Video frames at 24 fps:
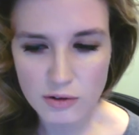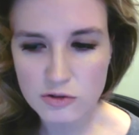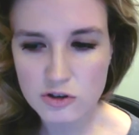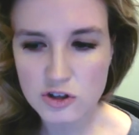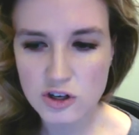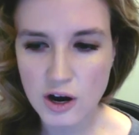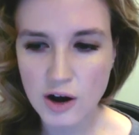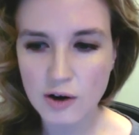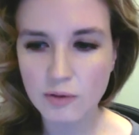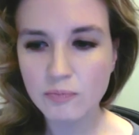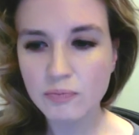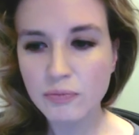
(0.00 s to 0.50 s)

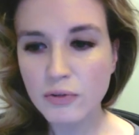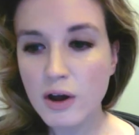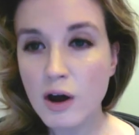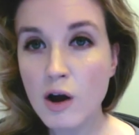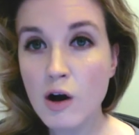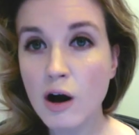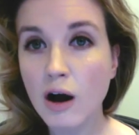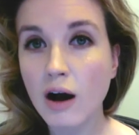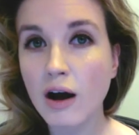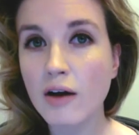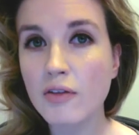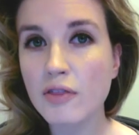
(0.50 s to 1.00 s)
So
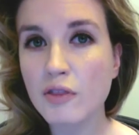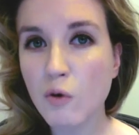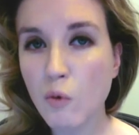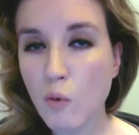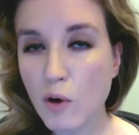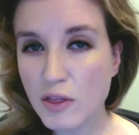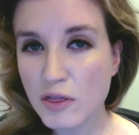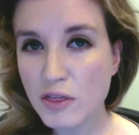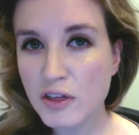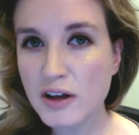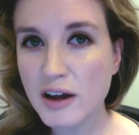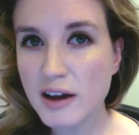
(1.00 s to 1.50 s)
the
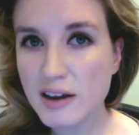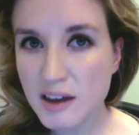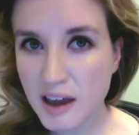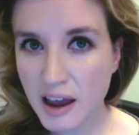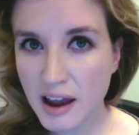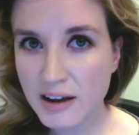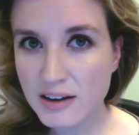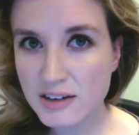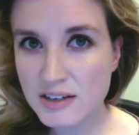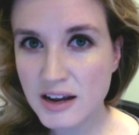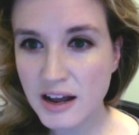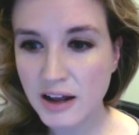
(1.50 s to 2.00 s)
one thing I
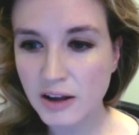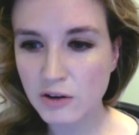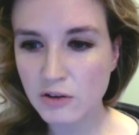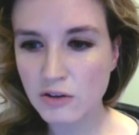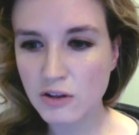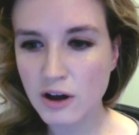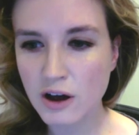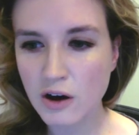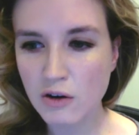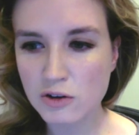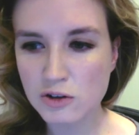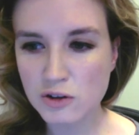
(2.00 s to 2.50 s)
can tell you,
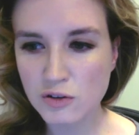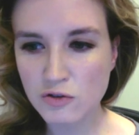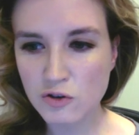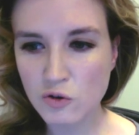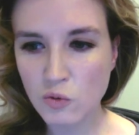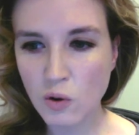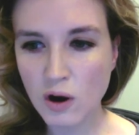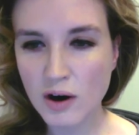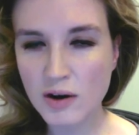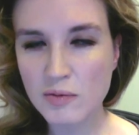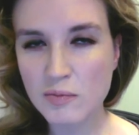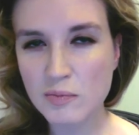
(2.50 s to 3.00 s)
though, is if you
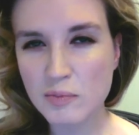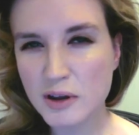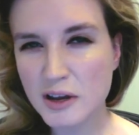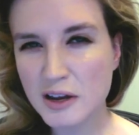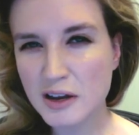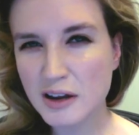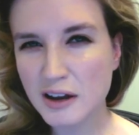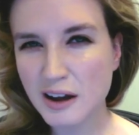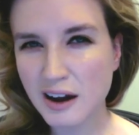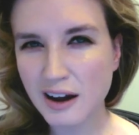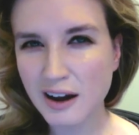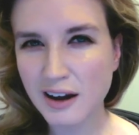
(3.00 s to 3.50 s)
want to
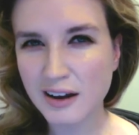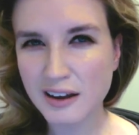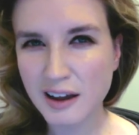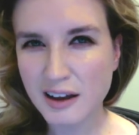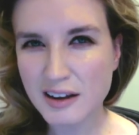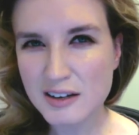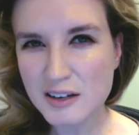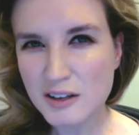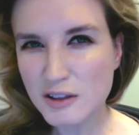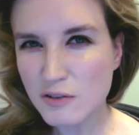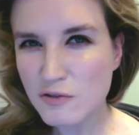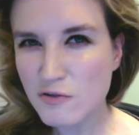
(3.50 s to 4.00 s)
be get
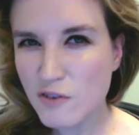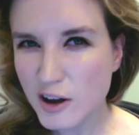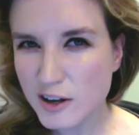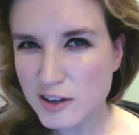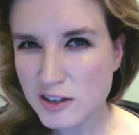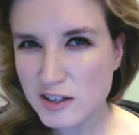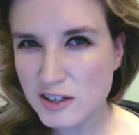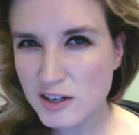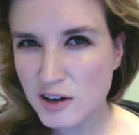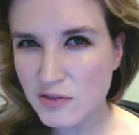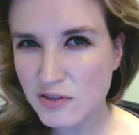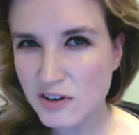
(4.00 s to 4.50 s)
into the
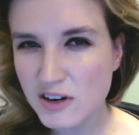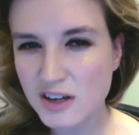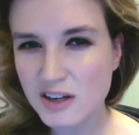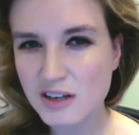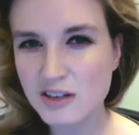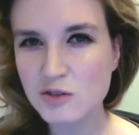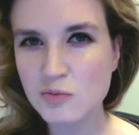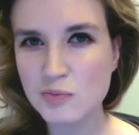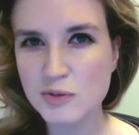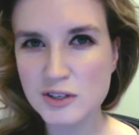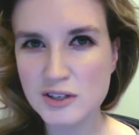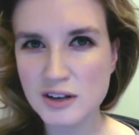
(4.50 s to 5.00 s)

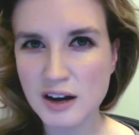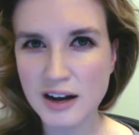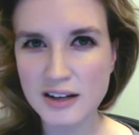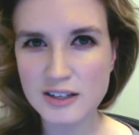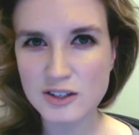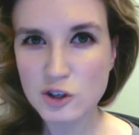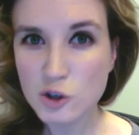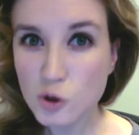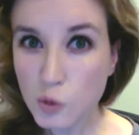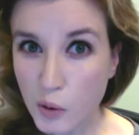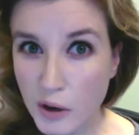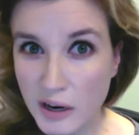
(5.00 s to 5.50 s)
festivities,
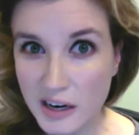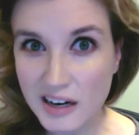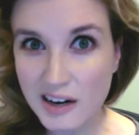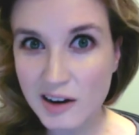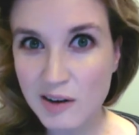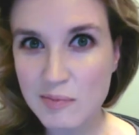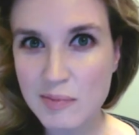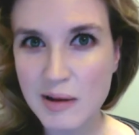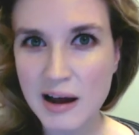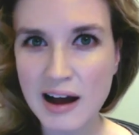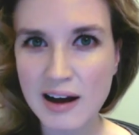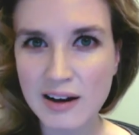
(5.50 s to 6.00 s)
besides tweeting
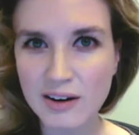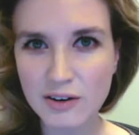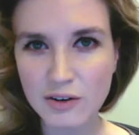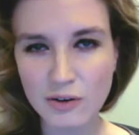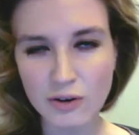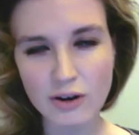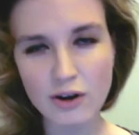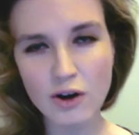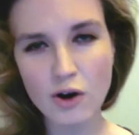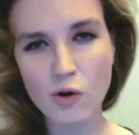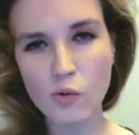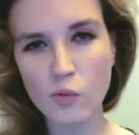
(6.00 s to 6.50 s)
about it
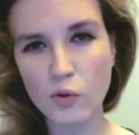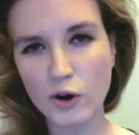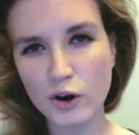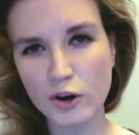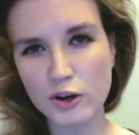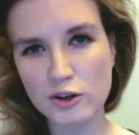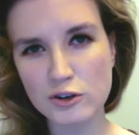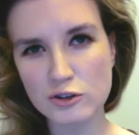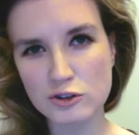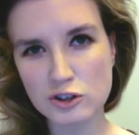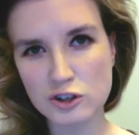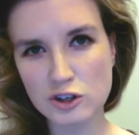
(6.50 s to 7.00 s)
or
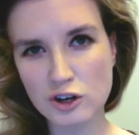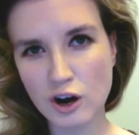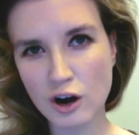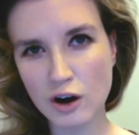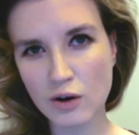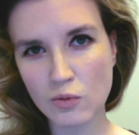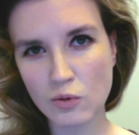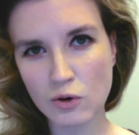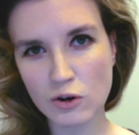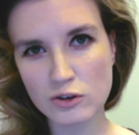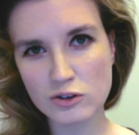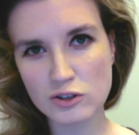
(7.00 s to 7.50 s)
wearing your Star
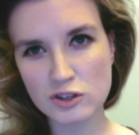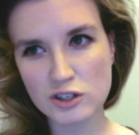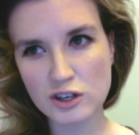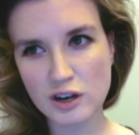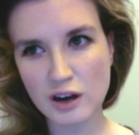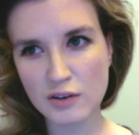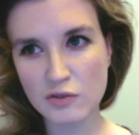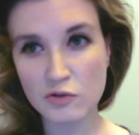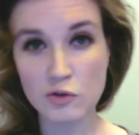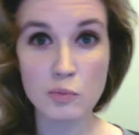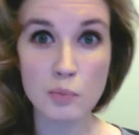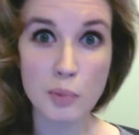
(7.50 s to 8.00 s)
Wars
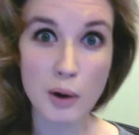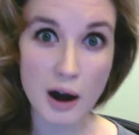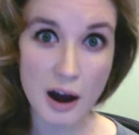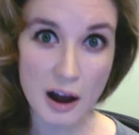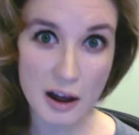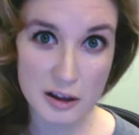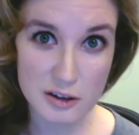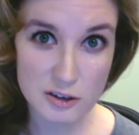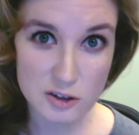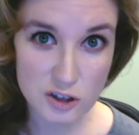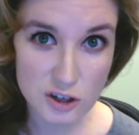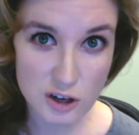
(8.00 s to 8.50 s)
stuff or
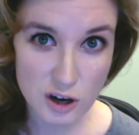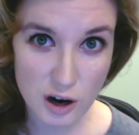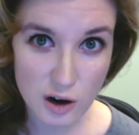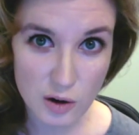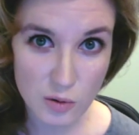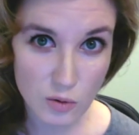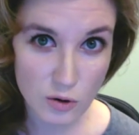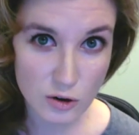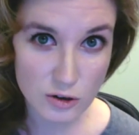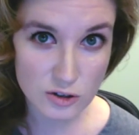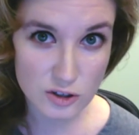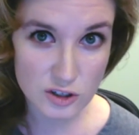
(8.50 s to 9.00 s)
buying Star
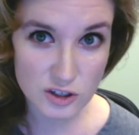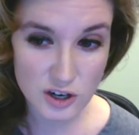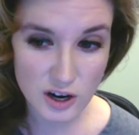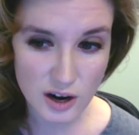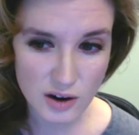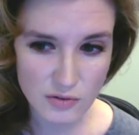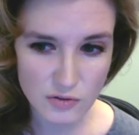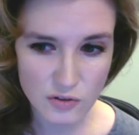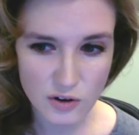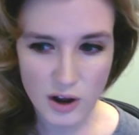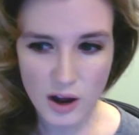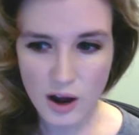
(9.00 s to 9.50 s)
Wars
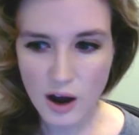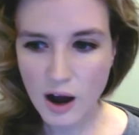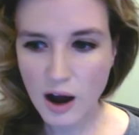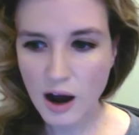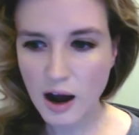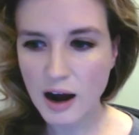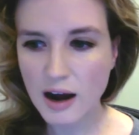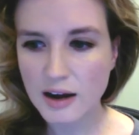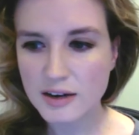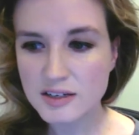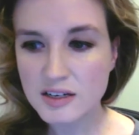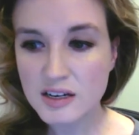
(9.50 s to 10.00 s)
stuff,
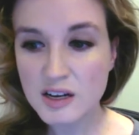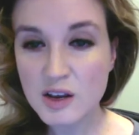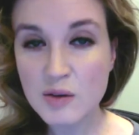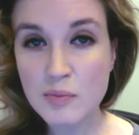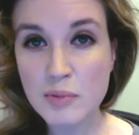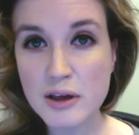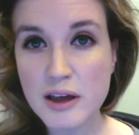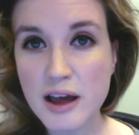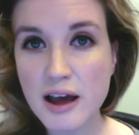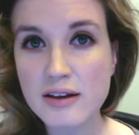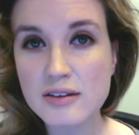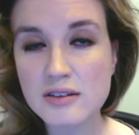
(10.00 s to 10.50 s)

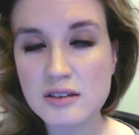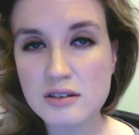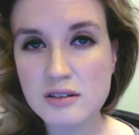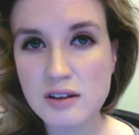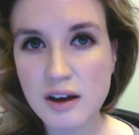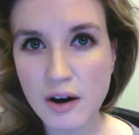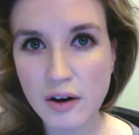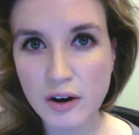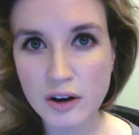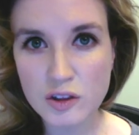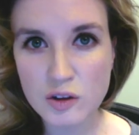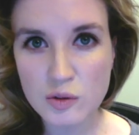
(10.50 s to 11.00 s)
TBS is
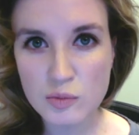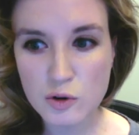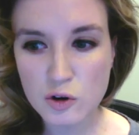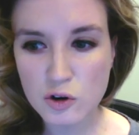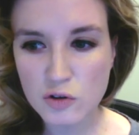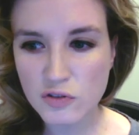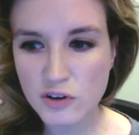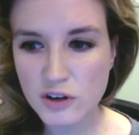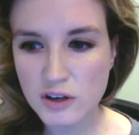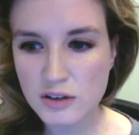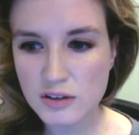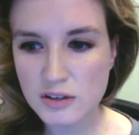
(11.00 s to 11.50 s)
airing the
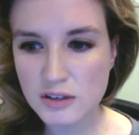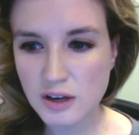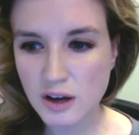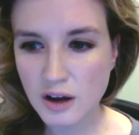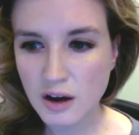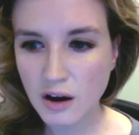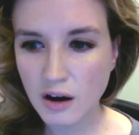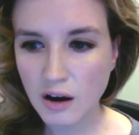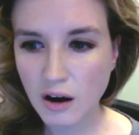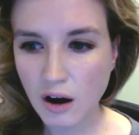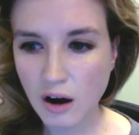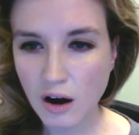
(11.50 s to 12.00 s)
movies
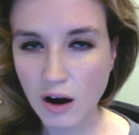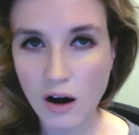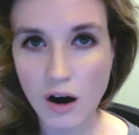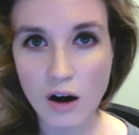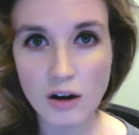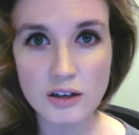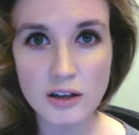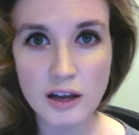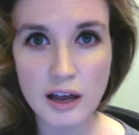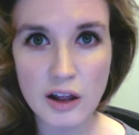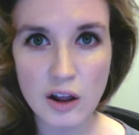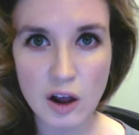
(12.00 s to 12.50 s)
all
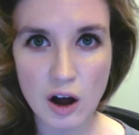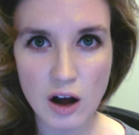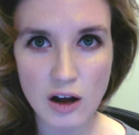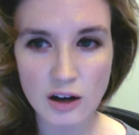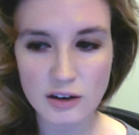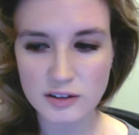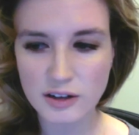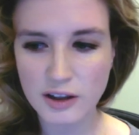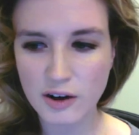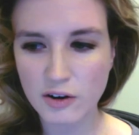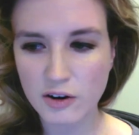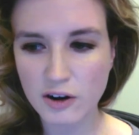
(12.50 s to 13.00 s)
day
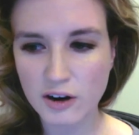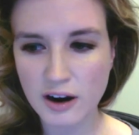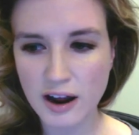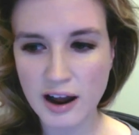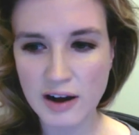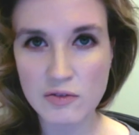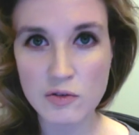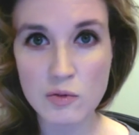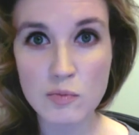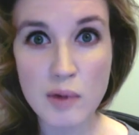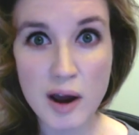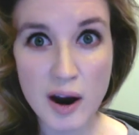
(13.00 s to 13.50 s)
long. They're going to
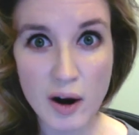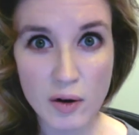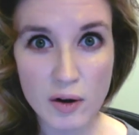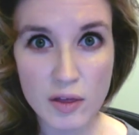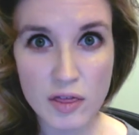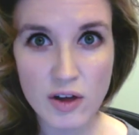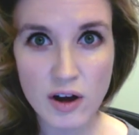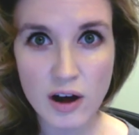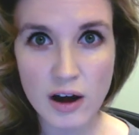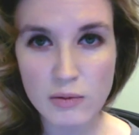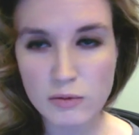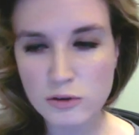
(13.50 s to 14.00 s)
have a
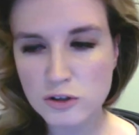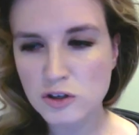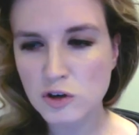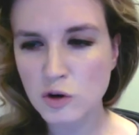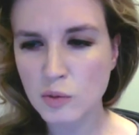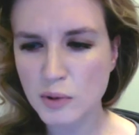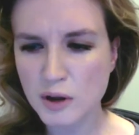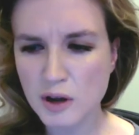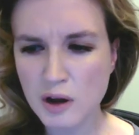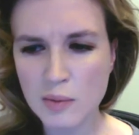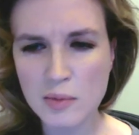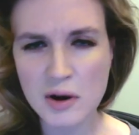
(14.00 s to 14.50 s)
marathon. It's going
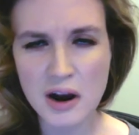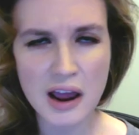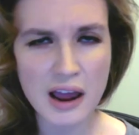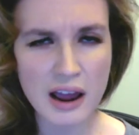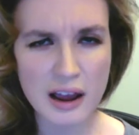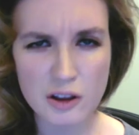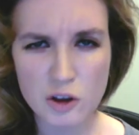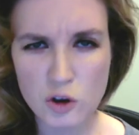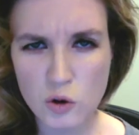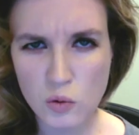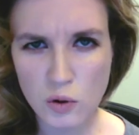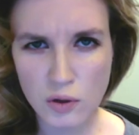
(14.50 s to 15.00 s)
to become an
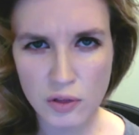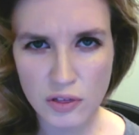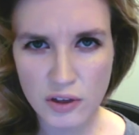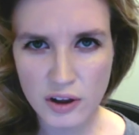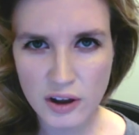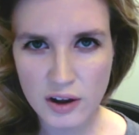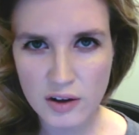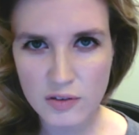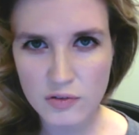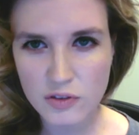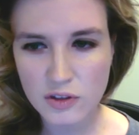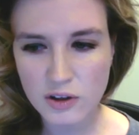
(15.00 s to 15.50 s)
annual
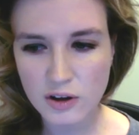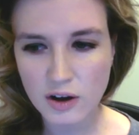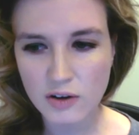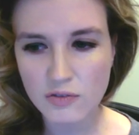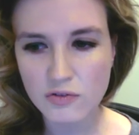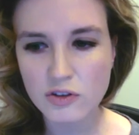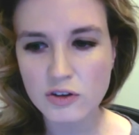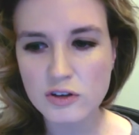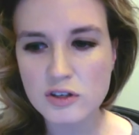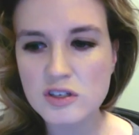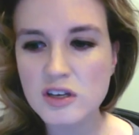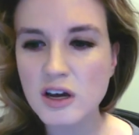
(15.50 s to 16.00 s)
thing of
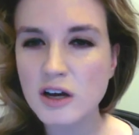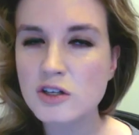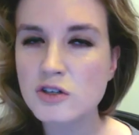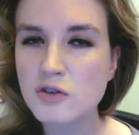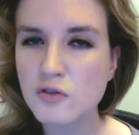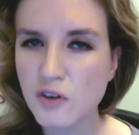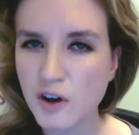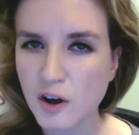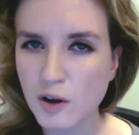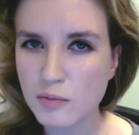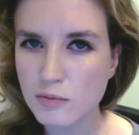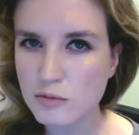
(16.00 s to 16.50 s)
the six
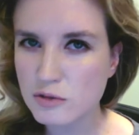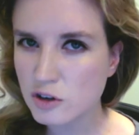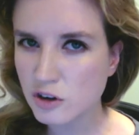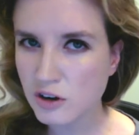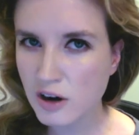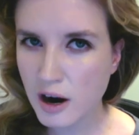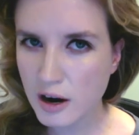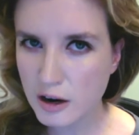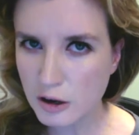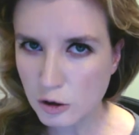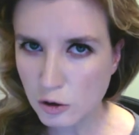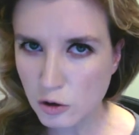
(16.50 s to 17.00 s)
films. They're
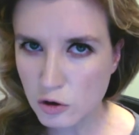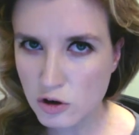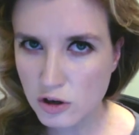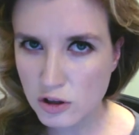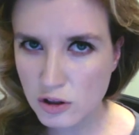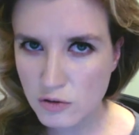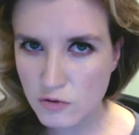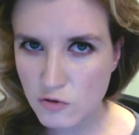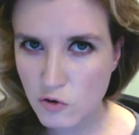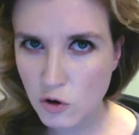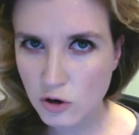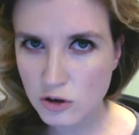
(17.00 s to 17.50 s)
not including
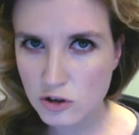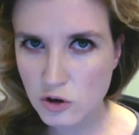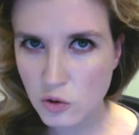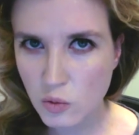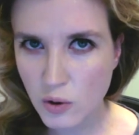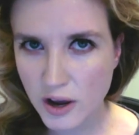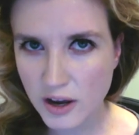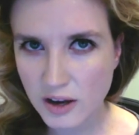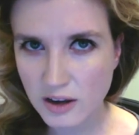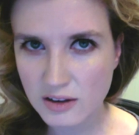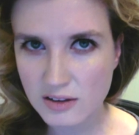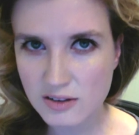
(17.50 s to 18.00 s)
The Force
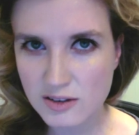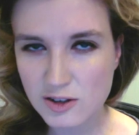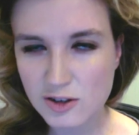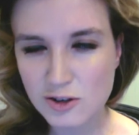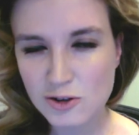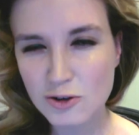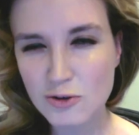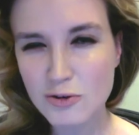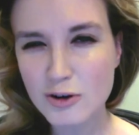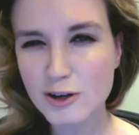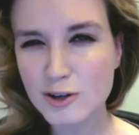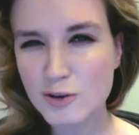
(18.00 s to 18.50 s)
Awakens.
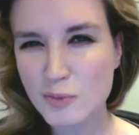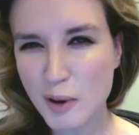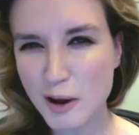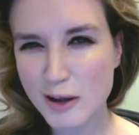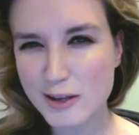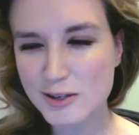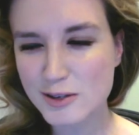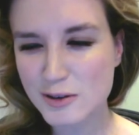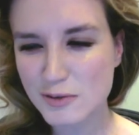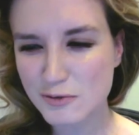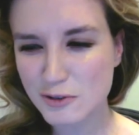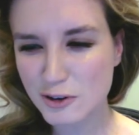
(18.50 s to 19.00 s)
Too
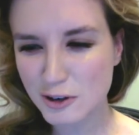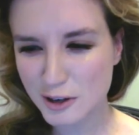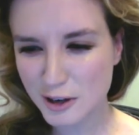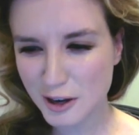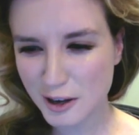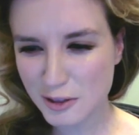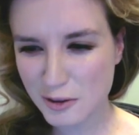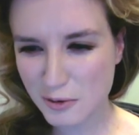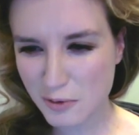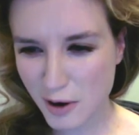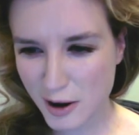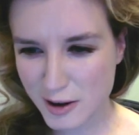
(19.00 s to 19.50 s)
expensive. Couldn't
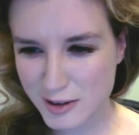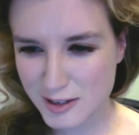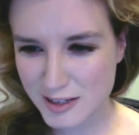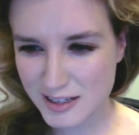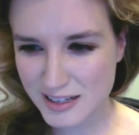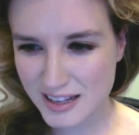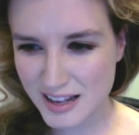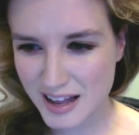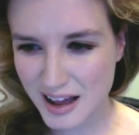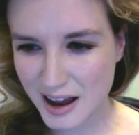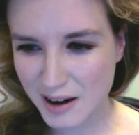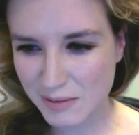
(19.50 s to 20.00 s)
get the rights
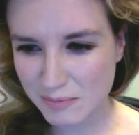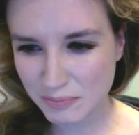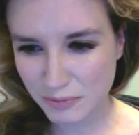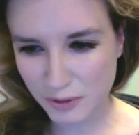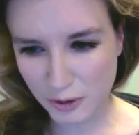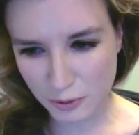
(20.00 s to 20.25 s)
to that.